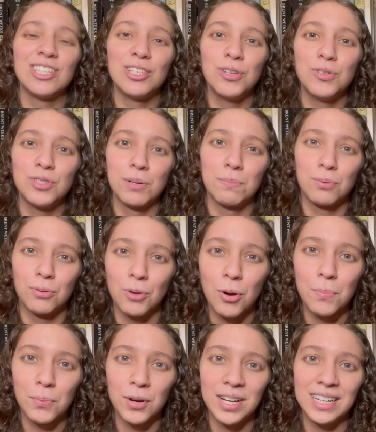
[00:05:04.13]
used
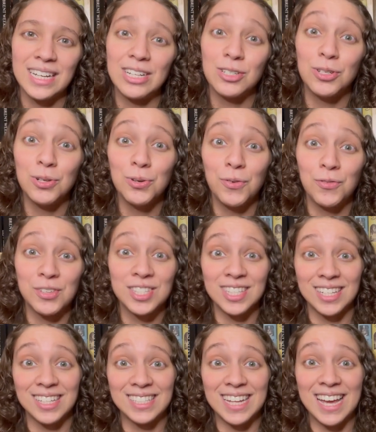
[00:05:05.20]
appropriately to
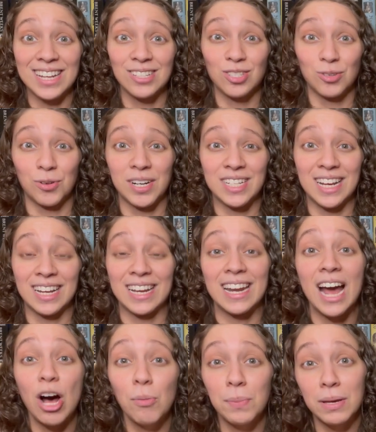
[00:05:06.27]
facilitate storytelling and
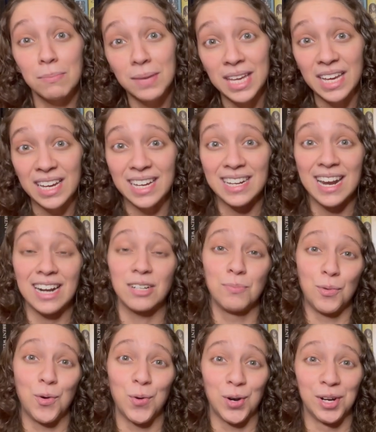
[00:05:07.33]
helping me connect
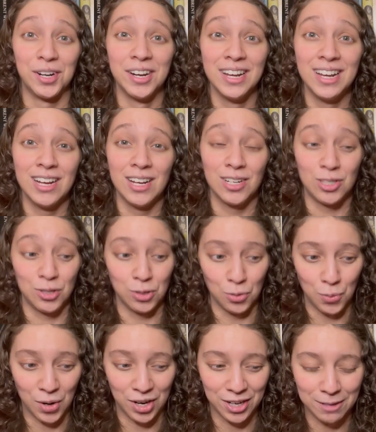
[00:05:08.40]
more to the
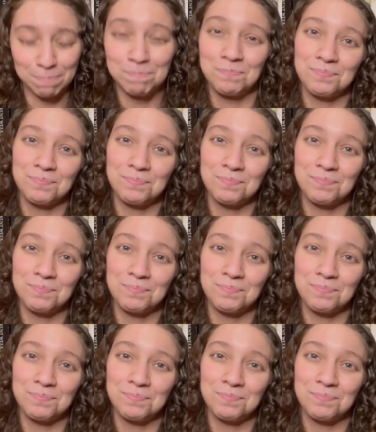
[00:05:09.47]
work.